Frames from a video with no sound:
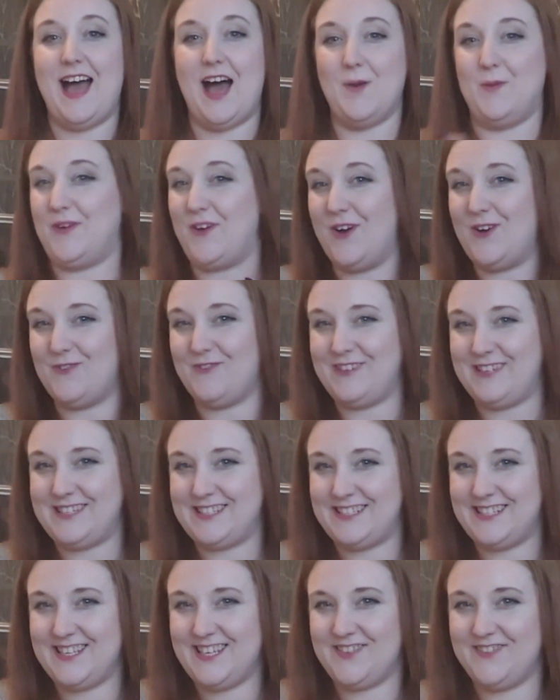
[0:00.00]
And we can't wait
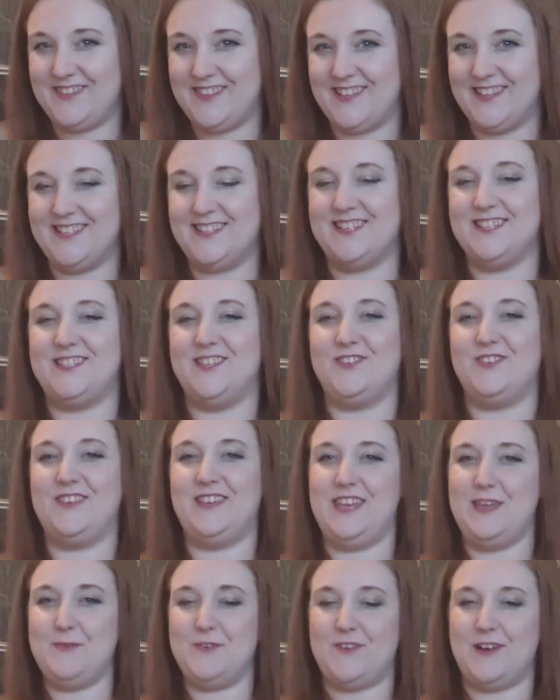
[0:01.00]
to take you with us, so
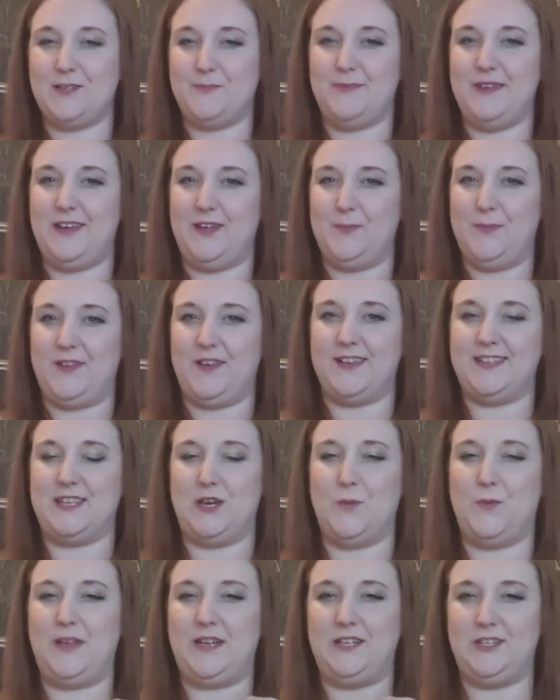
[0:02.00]
keep your eyes peeled because
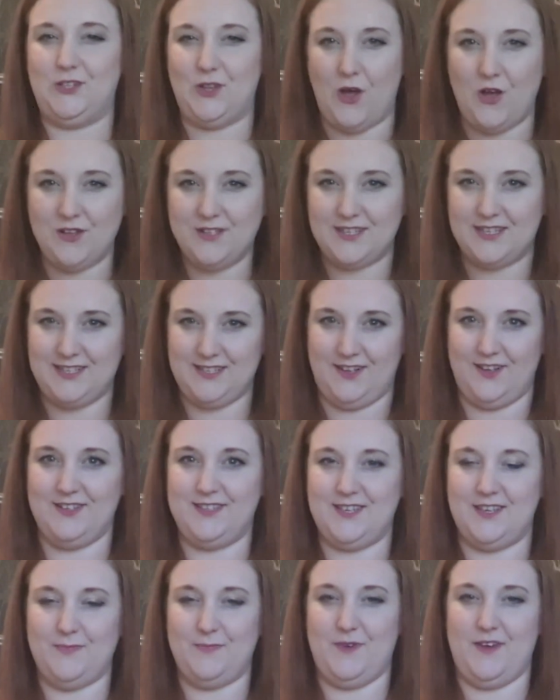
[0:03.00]
there will be lots and
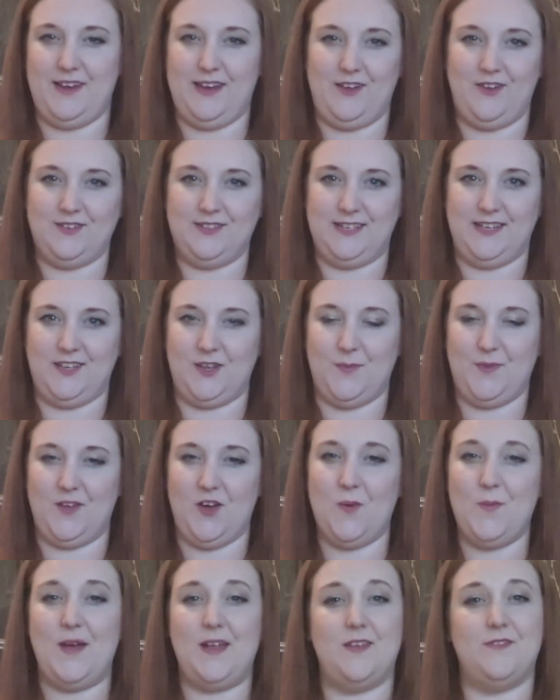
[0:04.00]
lots of Merlin content coming
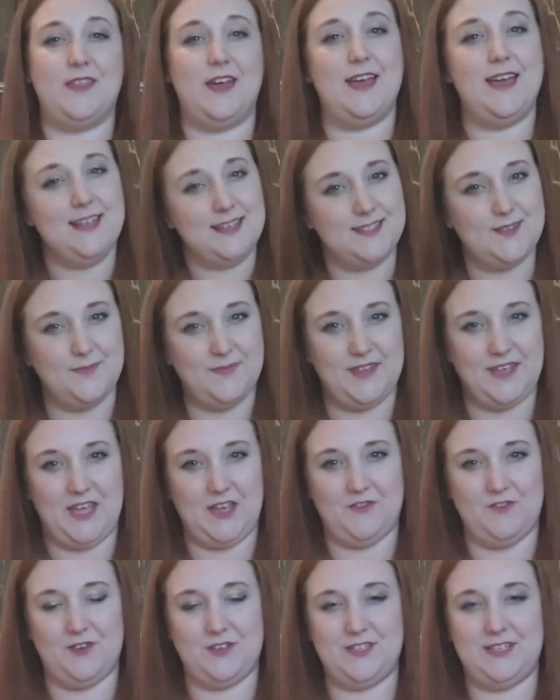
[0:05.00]
up, and if that is something
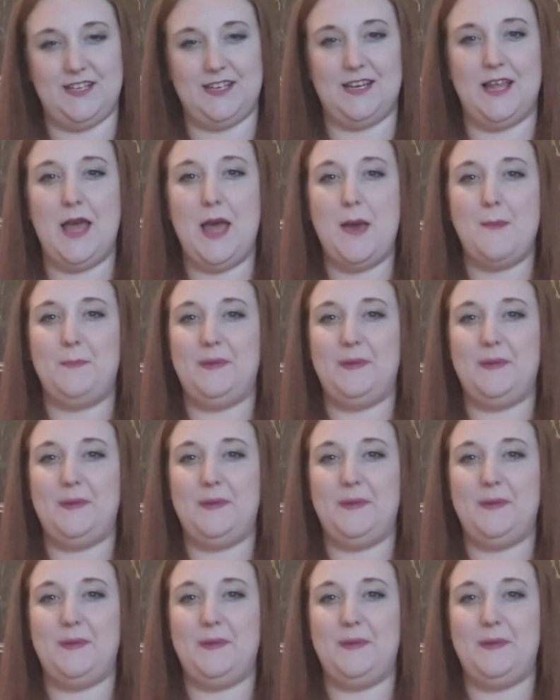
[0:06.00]
you're interested in,